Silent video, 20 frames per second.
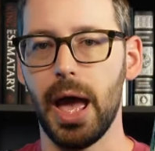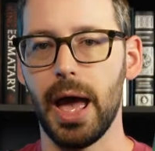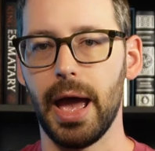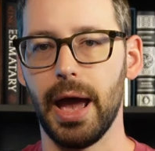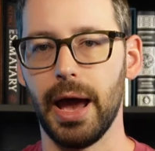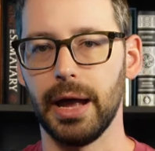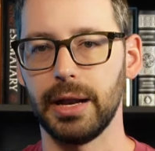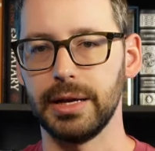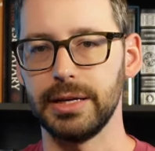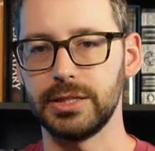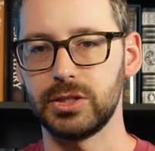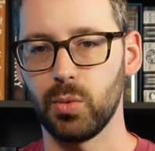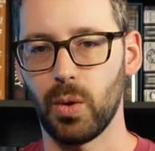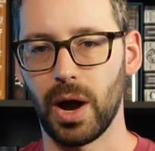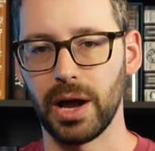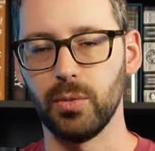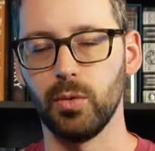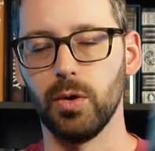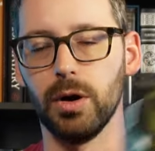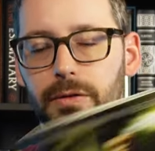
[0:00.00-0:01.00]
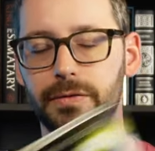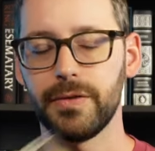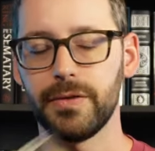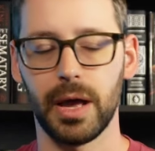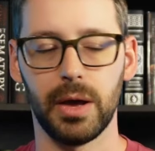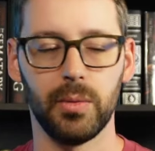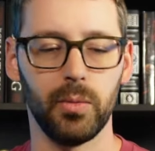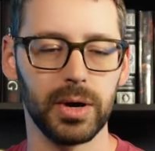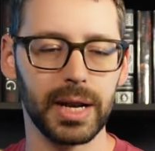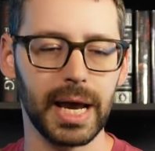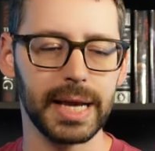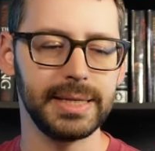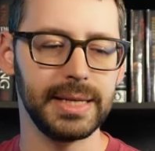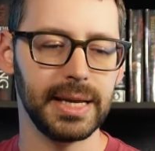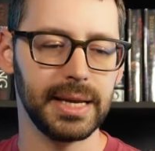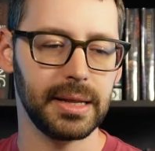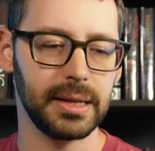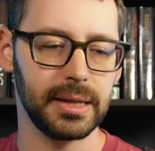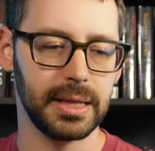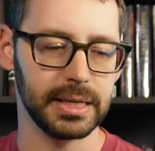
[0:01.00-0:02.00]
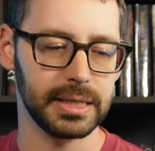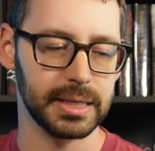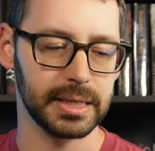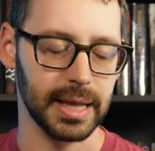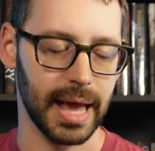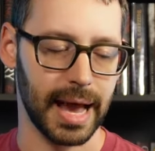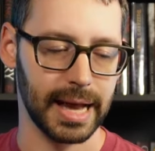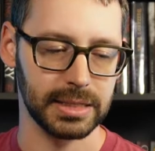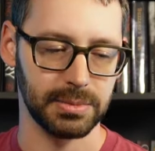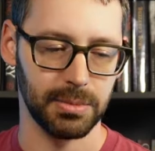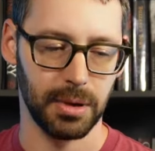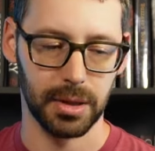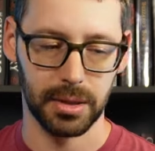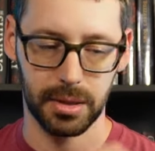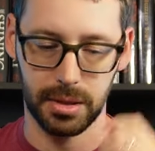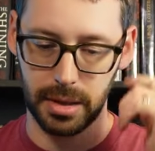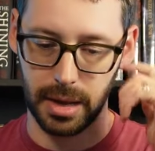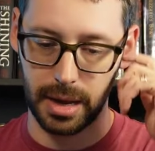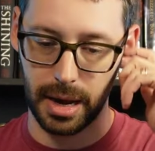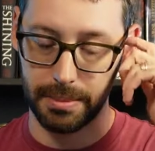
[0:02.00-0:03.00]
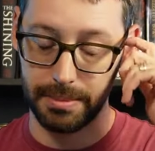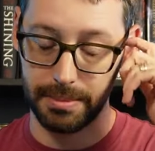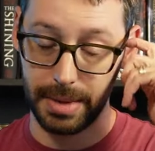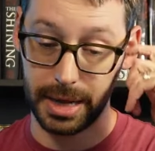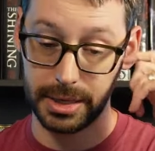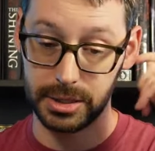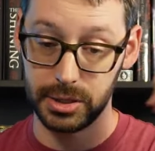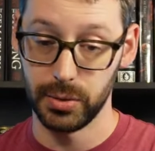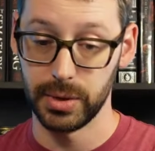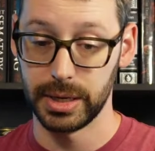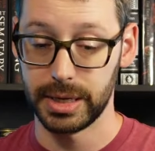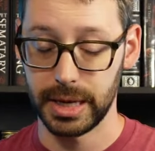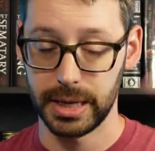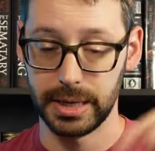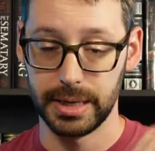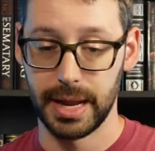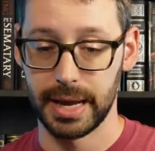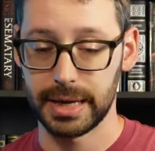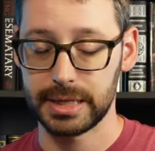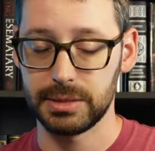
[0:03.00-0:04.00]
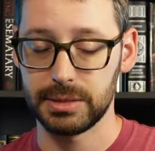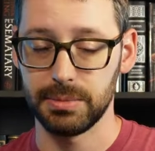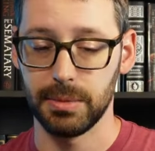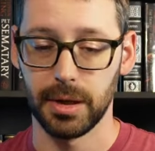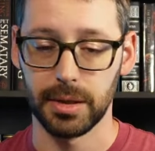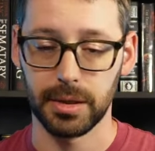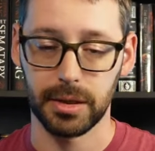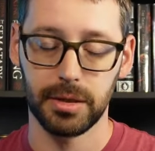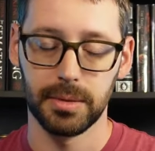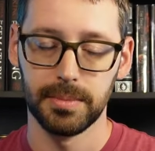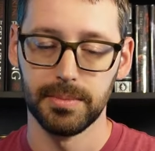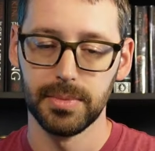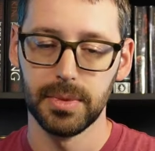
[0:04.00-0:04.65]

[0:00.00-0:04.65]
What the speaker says: And it's White Wolf. And what I did this last month, and I may do again next month,